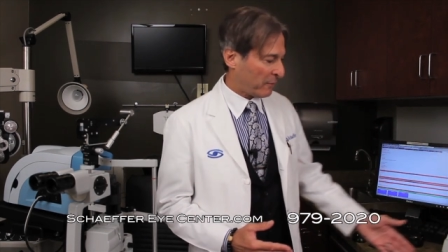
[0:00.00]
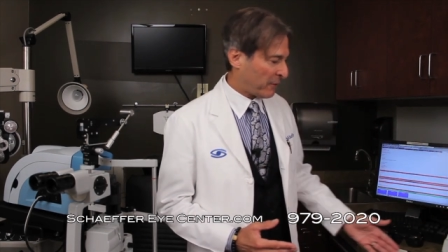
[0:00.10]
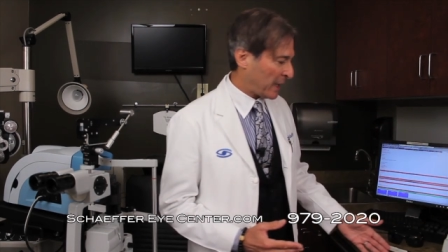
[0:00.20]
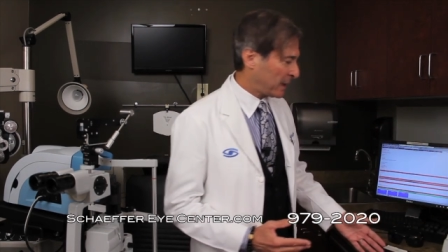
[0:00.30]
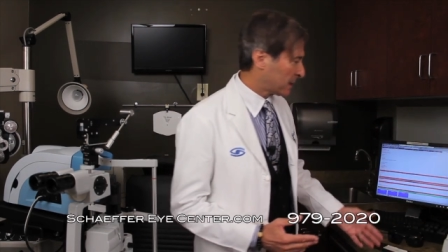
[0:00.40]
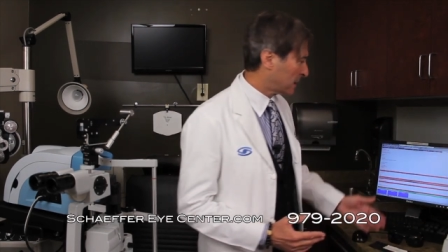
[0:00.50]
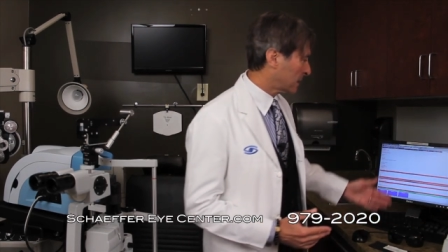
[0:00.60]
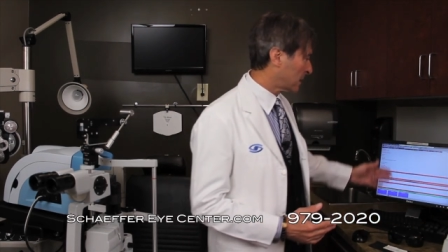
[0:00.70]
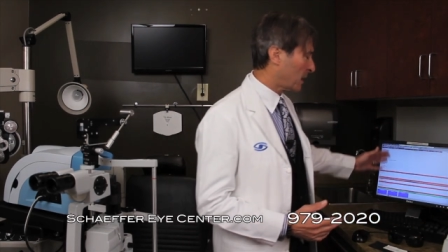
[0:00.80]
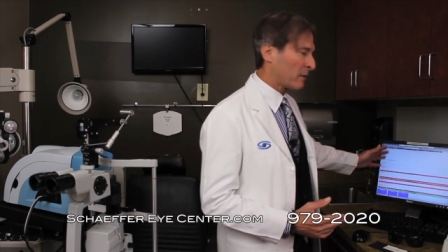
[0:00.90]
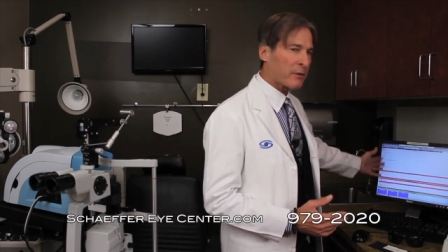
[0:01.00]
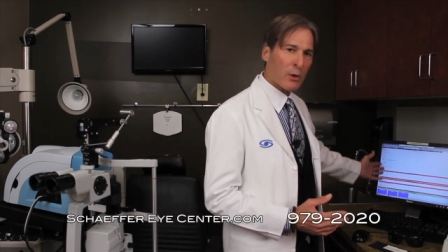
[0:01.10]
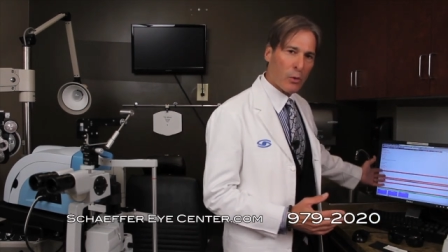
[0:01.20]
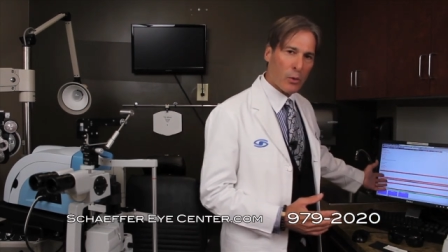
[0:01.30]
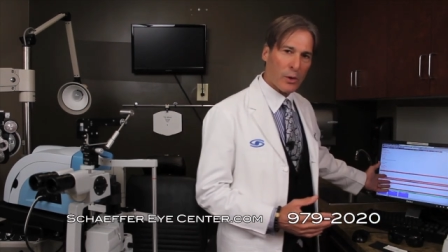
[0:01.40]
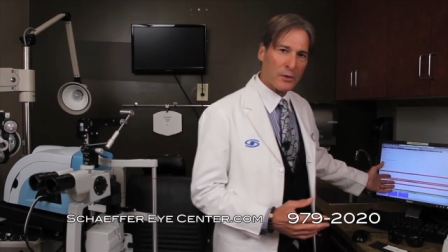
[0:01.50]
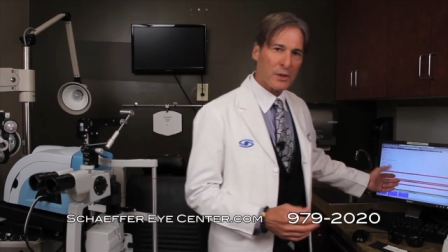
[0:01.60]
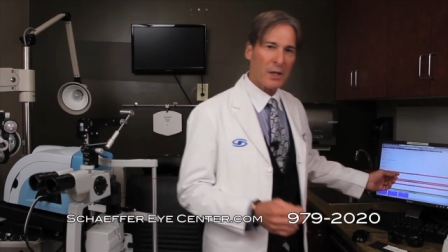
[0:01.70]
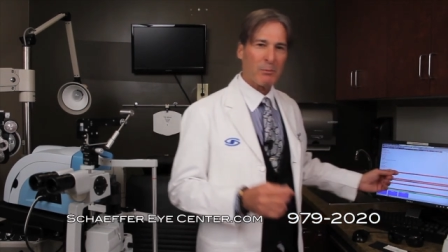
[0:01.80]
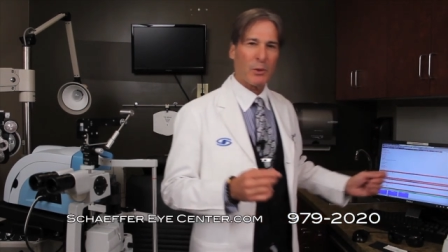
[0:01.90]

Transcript: devices, and of course,